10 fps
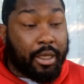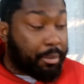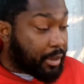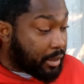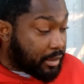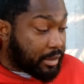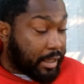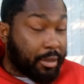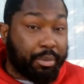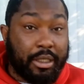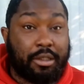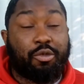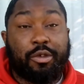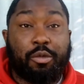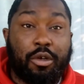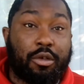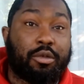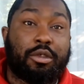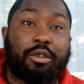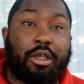I mean, this is like the best 3
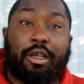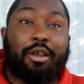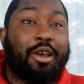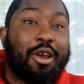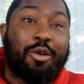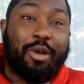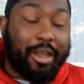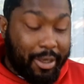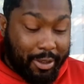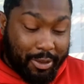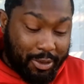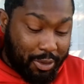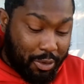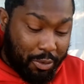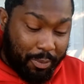worlds right here. So,